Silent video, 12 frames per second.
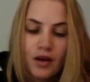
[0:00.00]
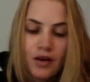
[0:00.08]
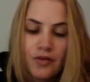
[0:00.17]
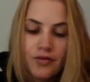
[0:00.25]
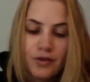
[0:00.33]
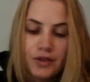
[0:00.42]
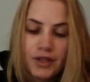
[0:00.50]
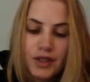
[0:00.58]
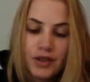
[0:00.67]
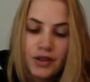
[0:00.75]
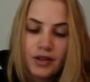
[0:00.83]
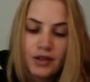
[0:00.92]
For
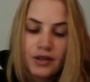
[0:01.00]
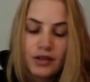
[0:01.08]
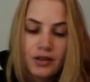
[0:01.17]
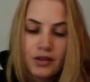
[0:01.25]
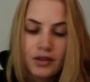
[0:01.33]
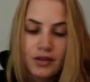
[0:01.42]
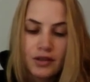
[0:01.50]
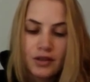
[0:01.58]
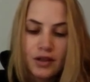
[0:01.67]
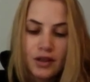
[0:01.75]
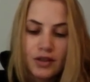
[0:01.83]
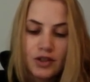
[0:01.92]
dinner,
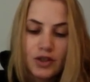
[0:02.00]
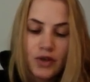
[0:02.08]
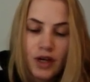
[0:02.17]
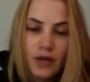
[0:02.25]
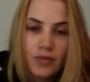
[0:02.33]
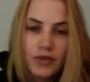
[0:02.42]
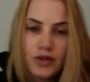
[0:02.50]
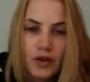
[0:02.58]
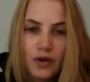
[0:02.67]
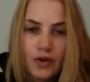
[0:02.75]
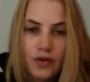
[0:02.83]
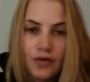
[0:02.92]
2 cups
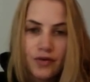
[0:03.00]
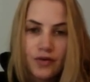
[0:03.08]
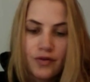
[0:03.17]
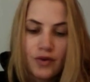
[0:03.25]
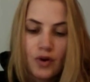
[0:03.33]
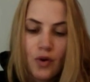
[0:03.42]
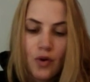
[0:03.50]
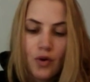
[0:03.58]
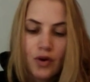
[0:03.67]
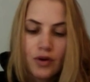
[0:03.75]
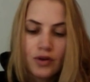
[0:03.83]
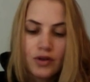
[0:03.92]
of
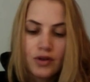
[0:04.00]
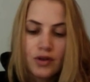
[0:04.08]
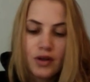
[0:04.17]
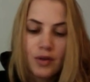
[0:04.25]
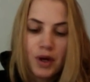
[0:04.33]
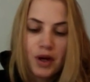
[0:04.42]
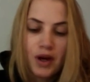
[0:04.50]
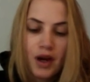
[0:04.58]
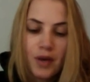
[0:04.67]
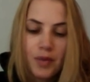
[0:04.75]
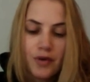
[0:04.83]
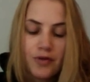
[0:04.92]
corn, about a
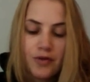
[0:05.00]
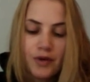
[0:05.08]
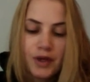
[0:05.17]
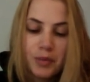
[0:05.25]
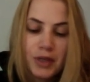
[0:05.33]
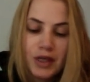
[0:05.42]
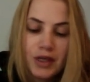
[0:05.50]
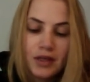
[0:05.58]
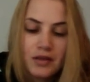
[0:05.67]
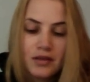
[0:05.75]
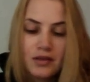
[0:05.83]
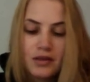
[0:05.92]
cup of green
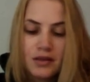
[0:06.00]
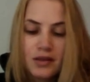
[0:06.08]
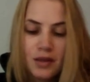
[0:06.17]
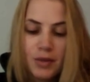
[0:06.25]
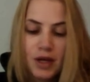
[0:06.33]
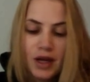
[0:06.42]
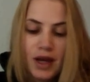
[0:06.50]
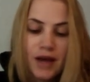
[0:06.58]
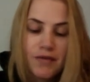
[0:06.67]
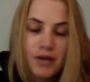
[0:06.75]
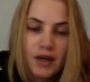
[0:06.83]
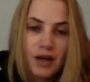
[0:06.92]
beans, about a half
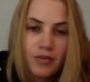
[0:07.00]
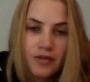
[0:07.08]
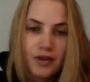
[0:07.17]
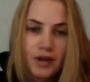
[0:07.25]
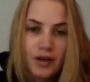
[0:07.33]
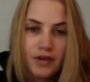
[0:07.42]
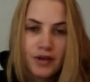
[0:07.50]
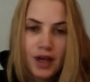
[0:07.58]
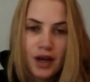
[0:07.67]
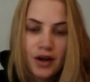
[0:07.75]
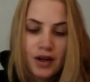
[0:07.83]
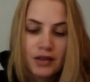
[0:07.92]
a cup of
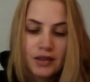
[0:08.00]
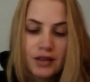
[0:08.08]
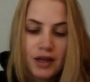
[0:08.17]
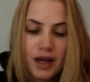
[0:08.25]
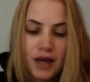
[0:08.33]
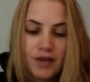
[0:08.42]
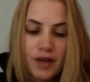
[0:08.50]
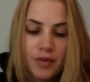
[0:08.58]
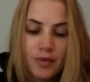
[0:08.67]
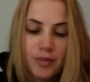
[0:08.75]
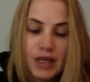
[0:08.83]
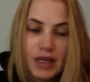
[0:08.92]
carrots, and a half a cup
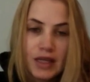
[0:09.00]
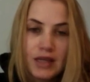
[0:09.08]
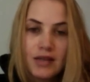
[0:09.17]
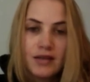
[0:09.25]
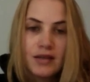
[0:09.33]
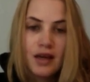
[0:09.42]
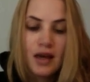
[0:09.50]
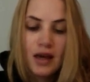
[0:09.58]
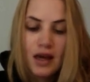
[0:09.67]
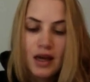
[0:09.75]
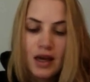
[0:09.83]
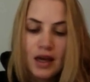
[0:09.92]
of peas,
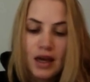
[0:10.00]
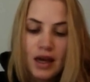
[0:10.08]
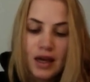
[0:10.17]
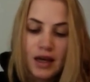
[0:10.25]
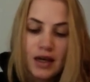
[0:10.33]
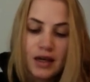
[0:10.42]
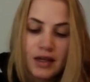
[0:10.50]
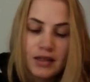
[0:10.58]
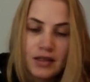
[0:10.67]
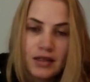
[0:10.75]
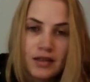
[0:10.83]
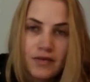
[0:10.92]

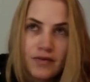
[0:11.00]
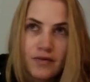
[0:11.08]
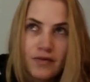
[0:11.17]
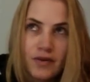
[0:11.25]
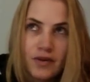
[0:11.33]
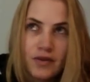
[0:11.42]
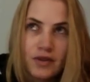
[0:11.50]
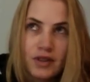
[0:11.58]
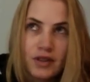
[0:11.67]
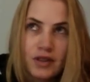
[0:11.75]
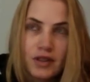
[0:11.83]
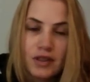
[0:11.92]
and
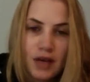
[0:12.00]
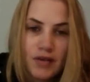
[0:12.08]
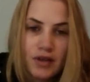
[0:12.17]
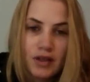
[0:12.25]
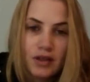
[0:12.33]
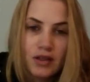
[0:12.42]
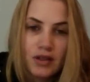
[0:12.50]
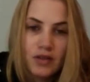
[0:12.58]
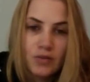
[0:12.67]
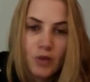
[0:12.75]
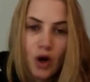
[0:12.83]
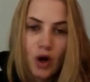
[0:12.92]
7 small